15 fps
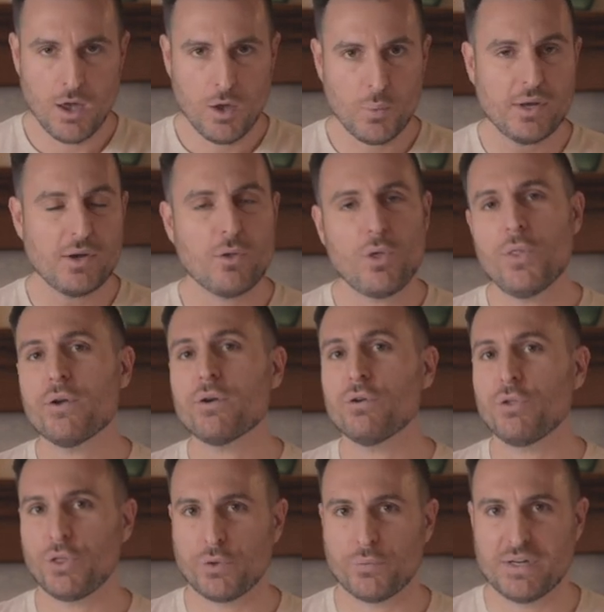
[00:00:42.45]
We know that there are
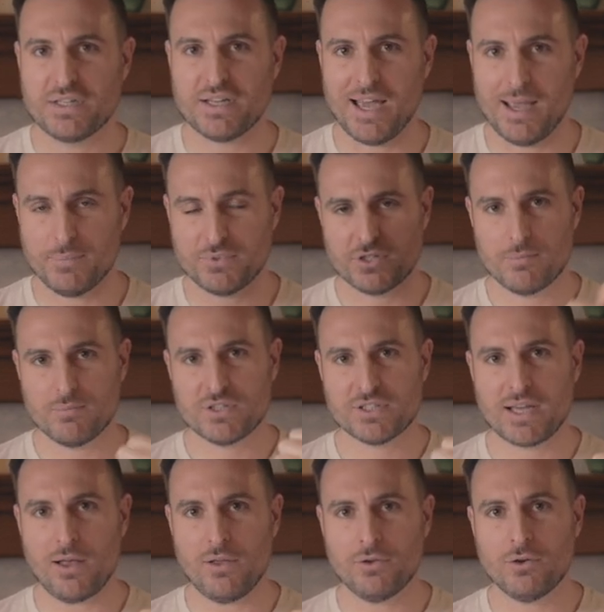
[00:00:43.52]
three types:
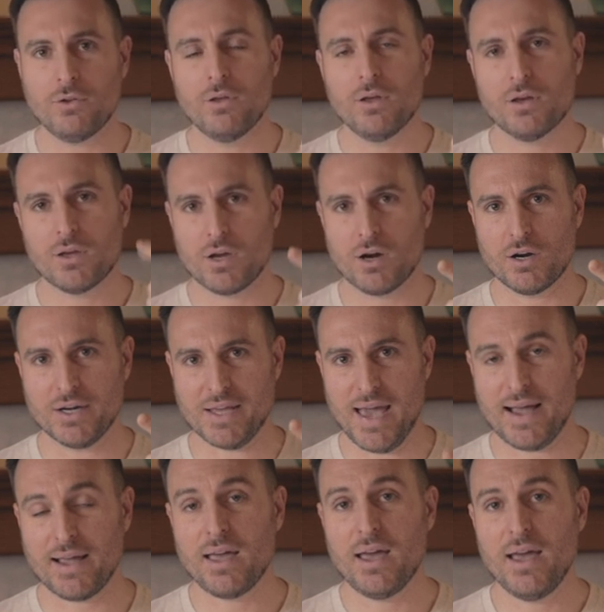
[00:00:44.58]
skeletal,
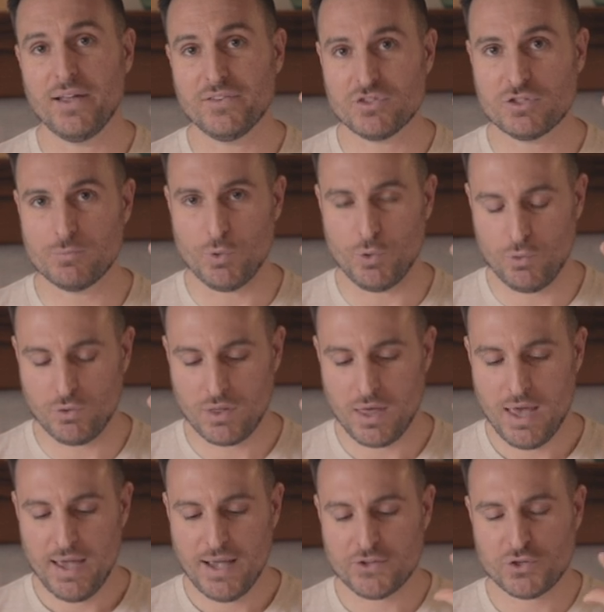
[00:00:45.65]
cardiac, and smooth.
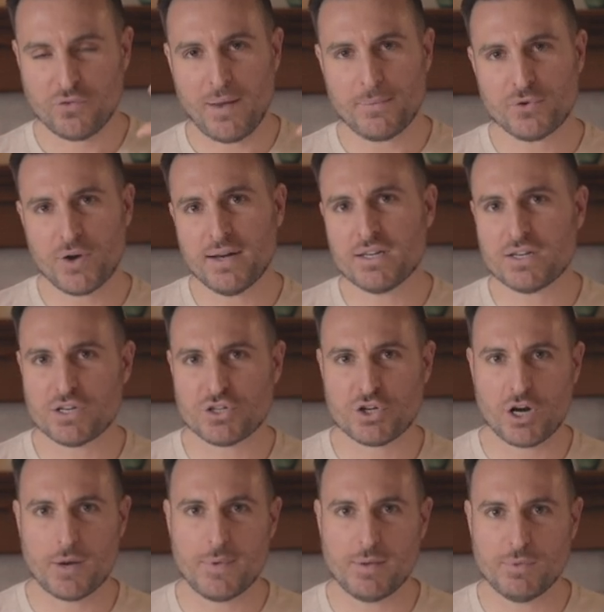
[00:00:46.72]
And so if I'm trying to
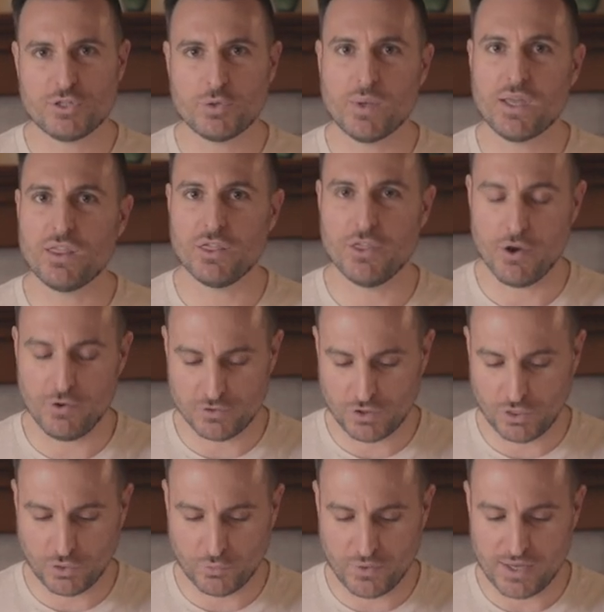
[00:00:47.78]
determine between those
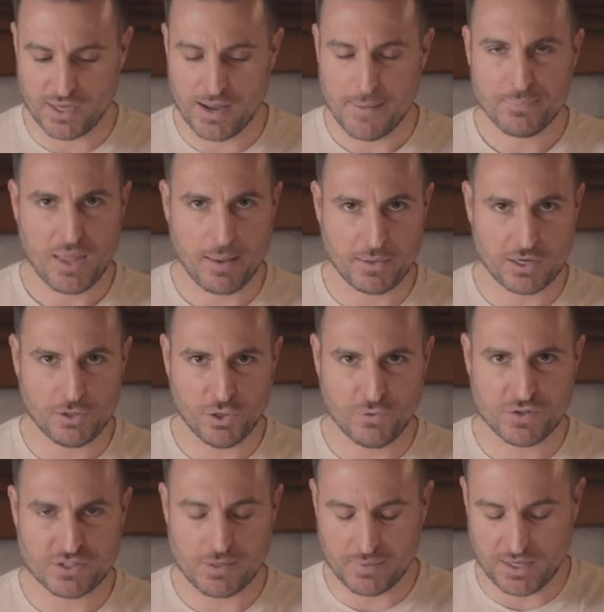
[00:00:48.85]
three, I'm gonna look
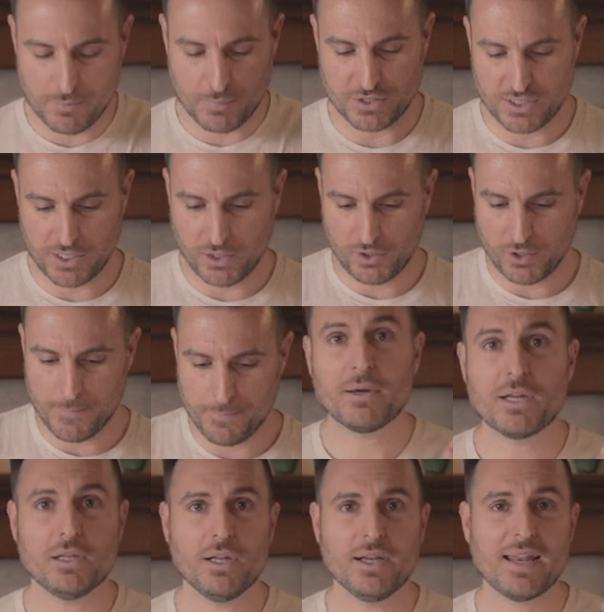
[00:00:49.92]
for something in particular. I'm
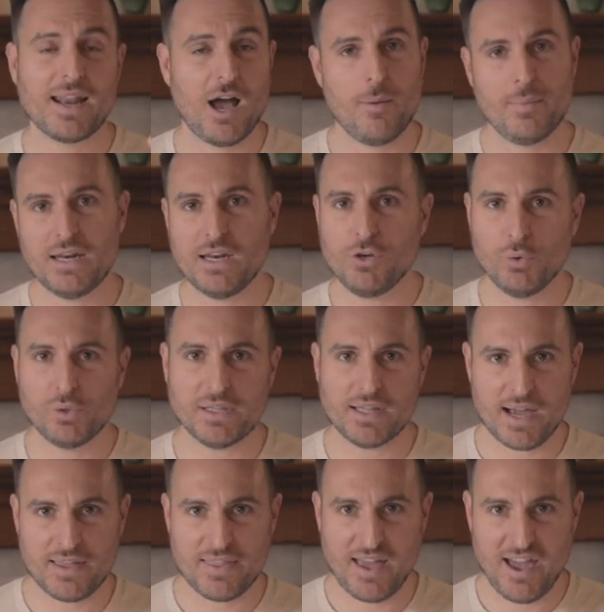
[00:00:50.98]
gonna look at how many
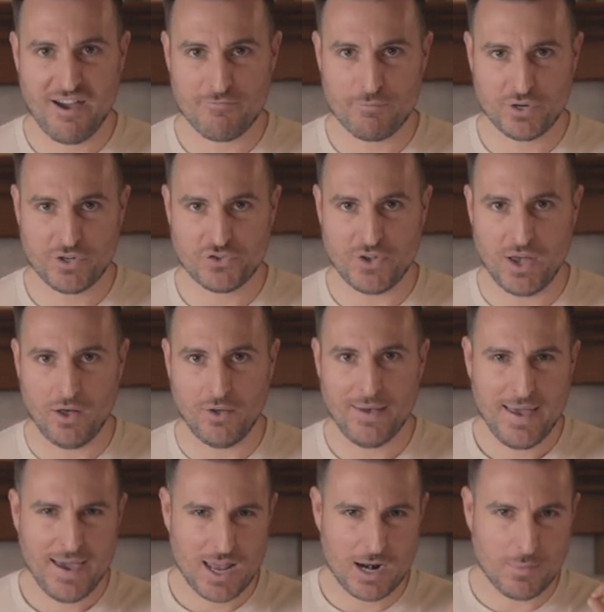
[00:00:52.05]
nuclei they have per cell,
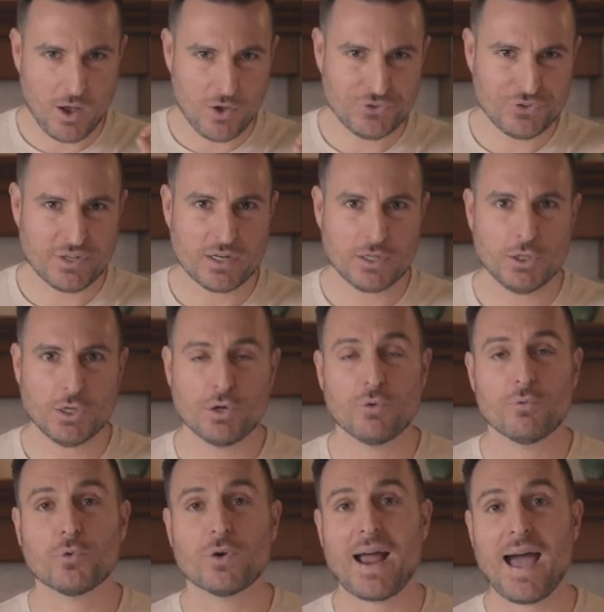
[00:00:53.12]
and I'm also gonna
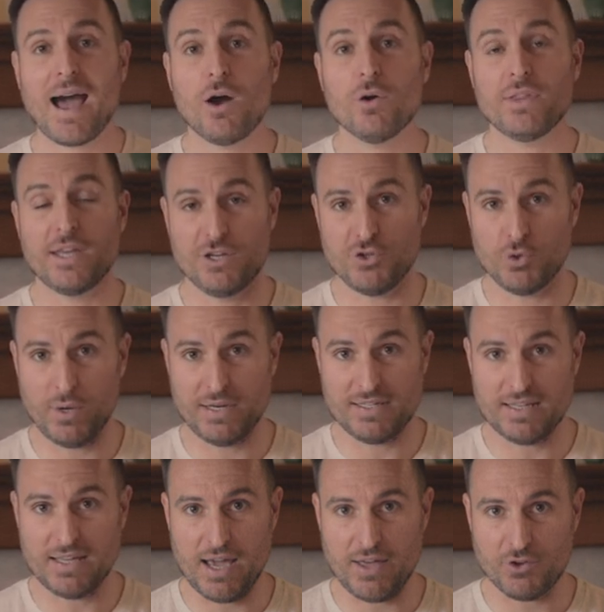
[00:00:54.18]
look for how they join
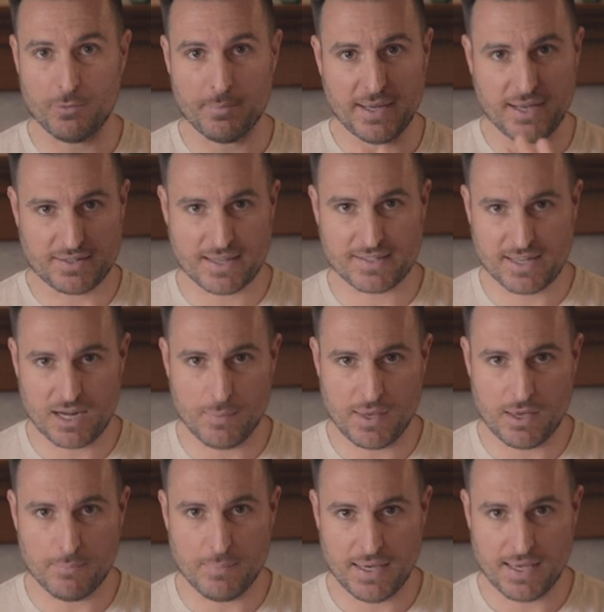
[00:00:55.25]
together, because that's gonna
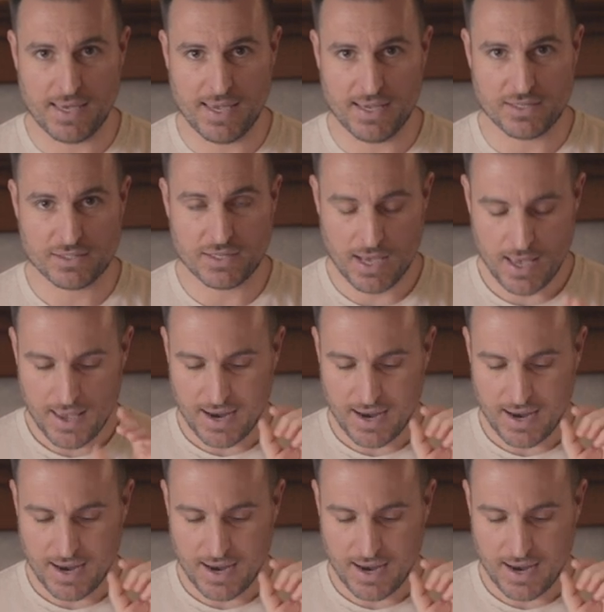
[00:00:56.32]
be a big hint.